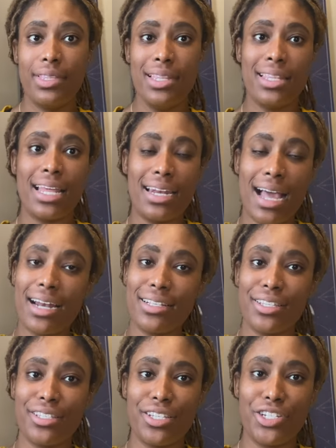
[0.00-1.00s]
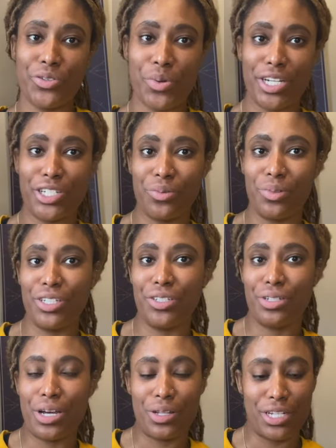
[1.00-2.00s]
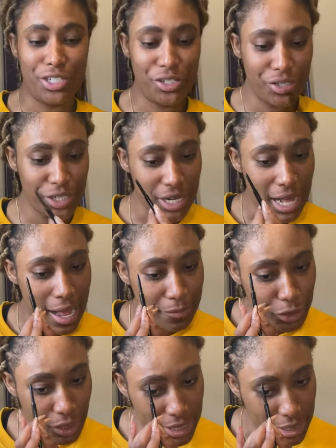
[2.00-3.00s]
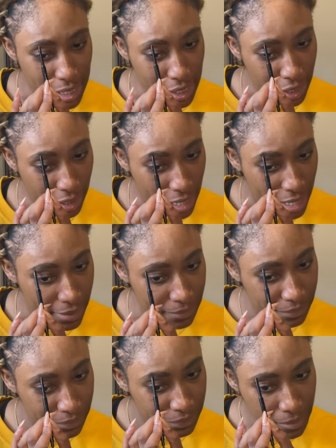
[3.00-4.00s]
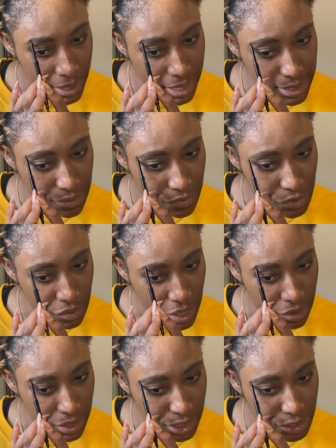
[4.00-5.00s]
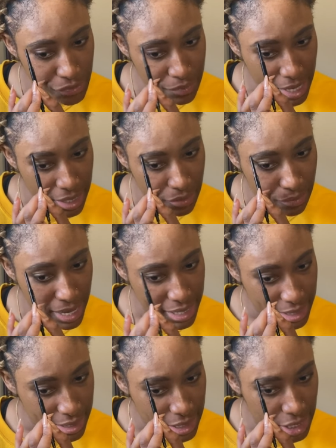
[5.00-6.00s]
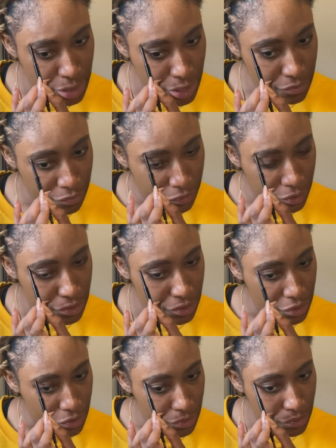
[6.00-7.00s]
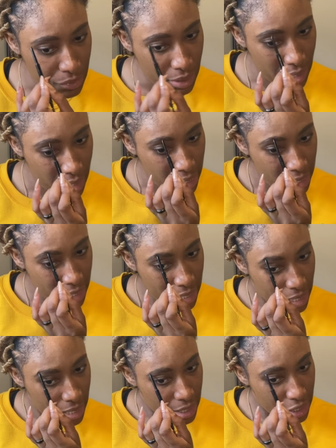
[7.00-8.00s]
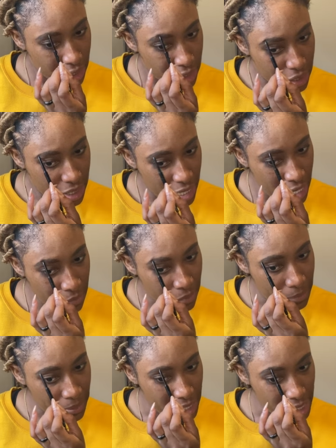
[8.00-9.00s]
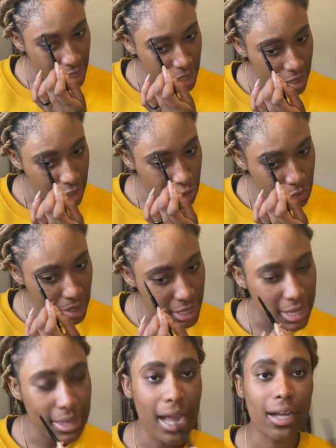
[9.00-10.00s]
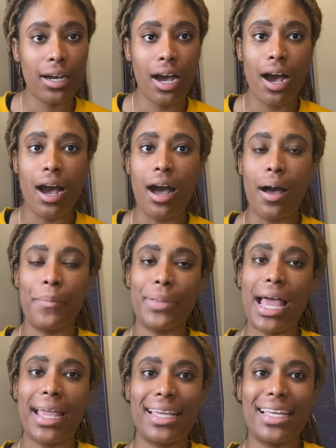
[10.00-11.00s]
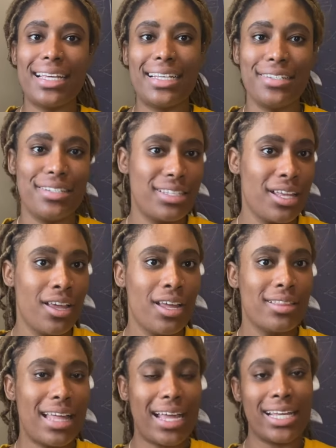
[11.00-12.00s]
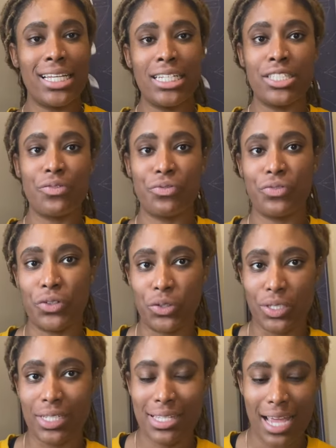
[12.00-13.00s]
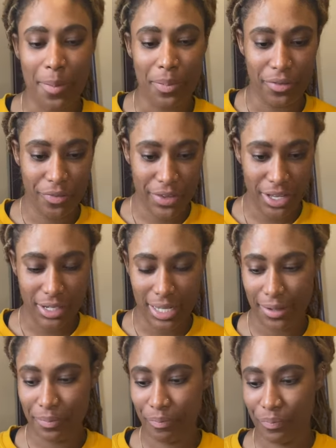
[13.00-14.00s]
then that is a situation where you know that you should have trusted your gut. Because if you know that you made the right decision for you, it would be, you would get that calm, that ease, that easeful type of feeling.